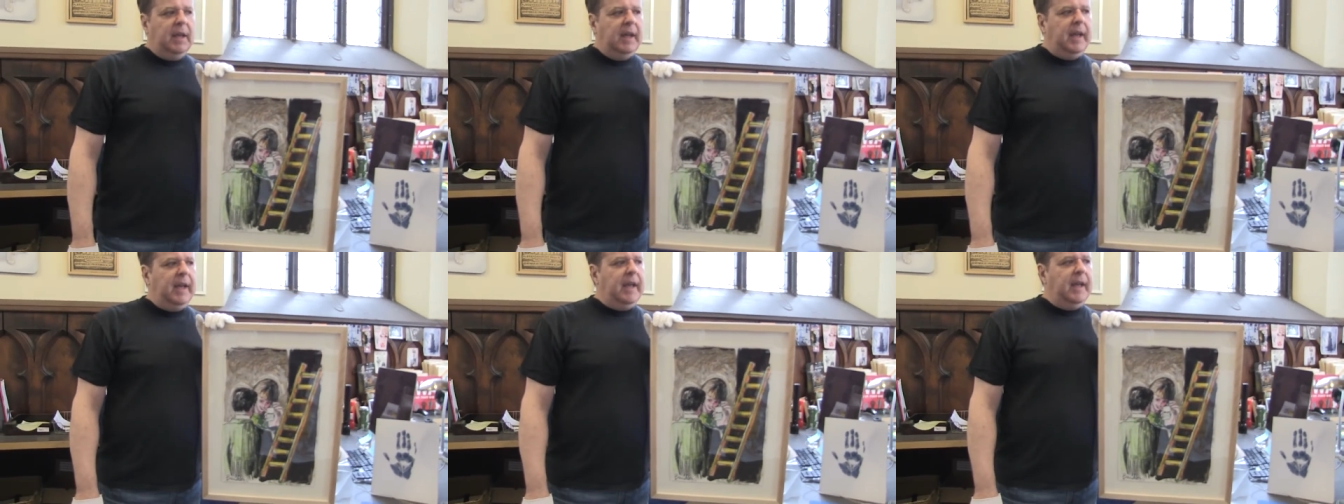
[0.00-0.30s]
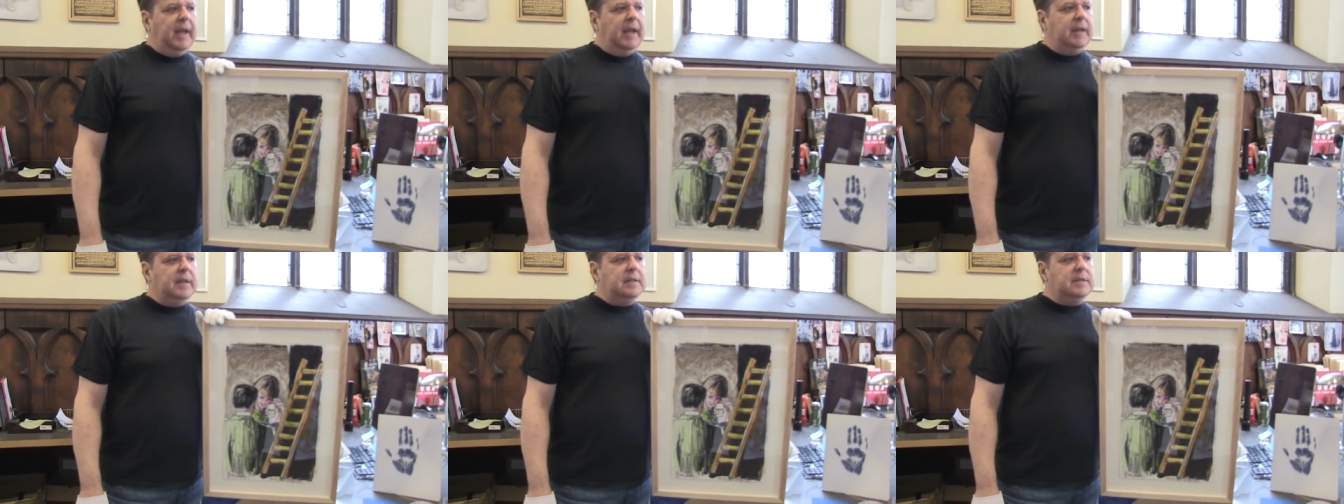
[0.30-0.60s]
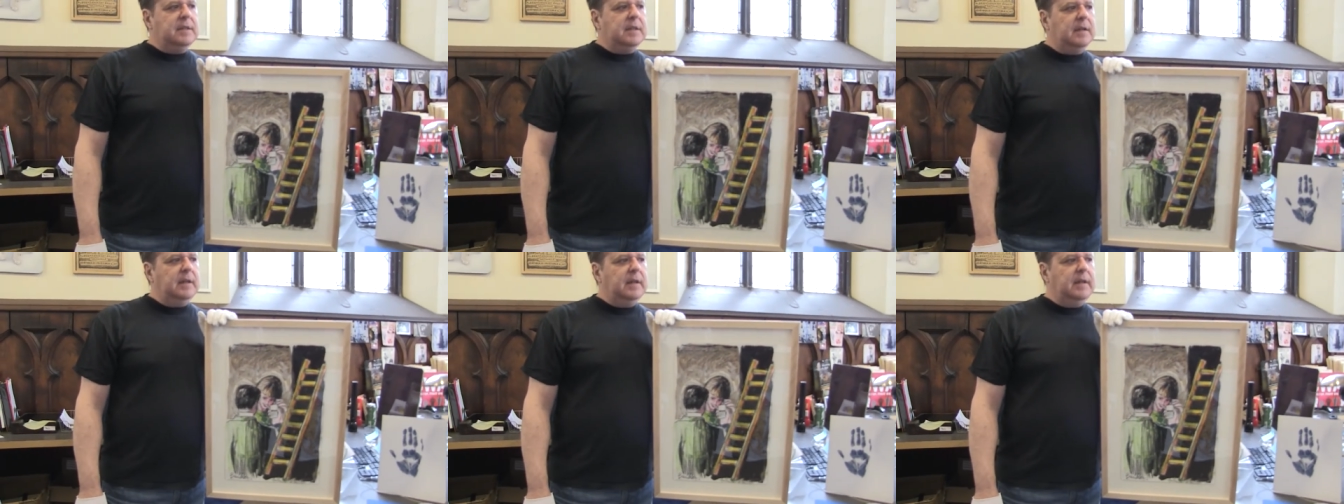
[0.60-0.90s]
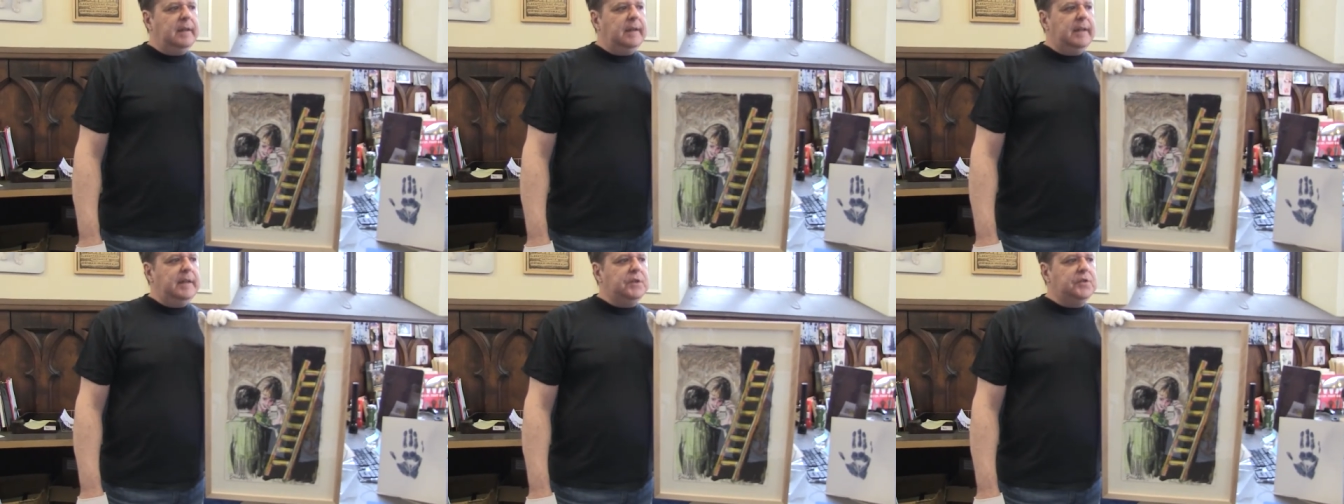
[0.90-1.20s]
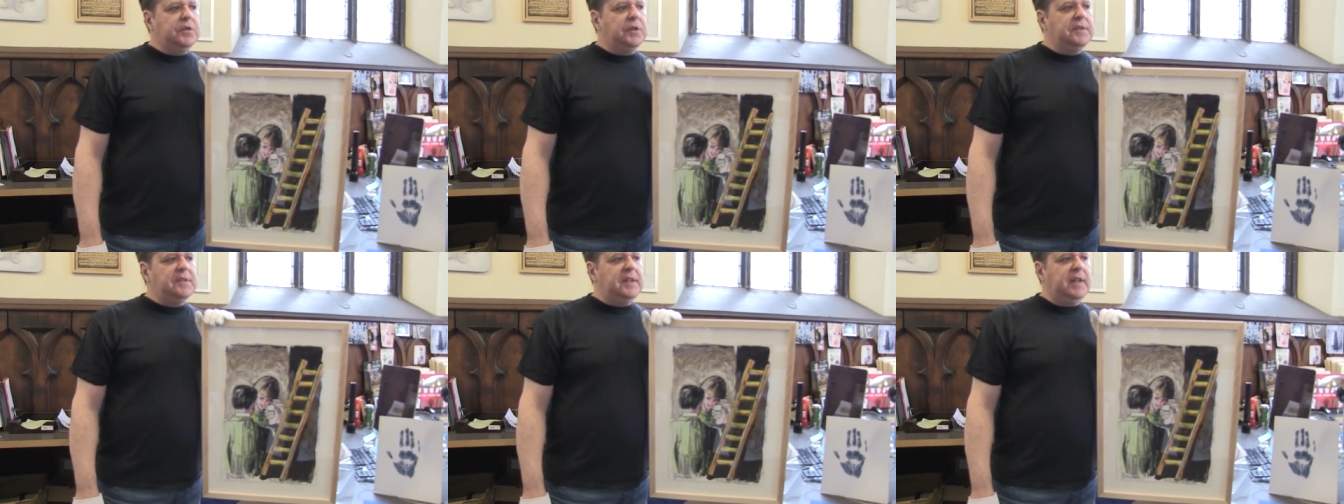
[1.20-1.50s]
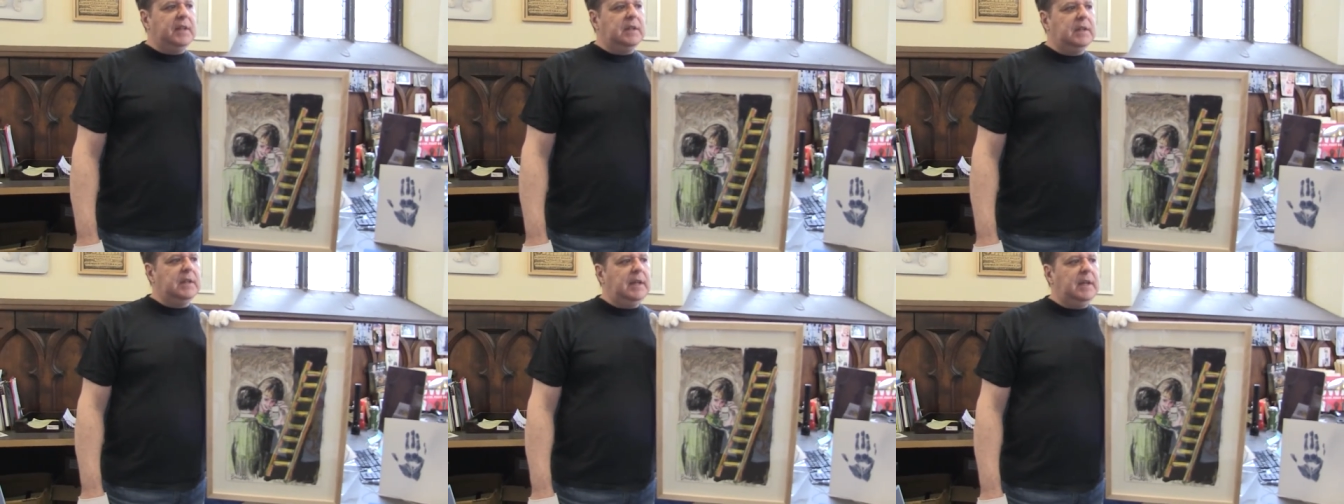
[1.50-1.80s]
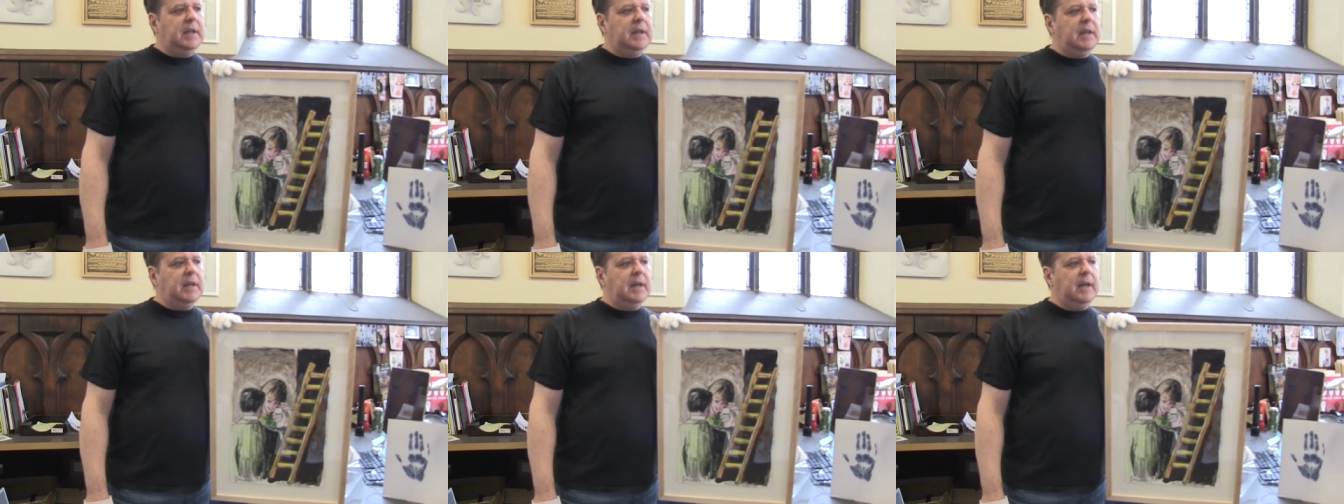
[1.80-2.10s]
And
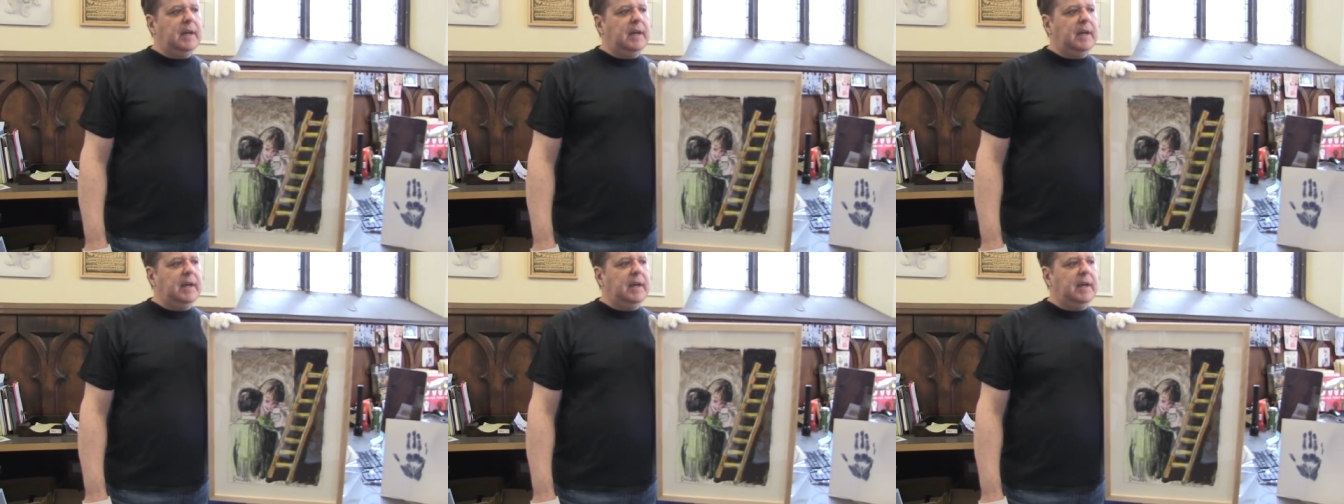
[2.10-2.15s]
interestingly,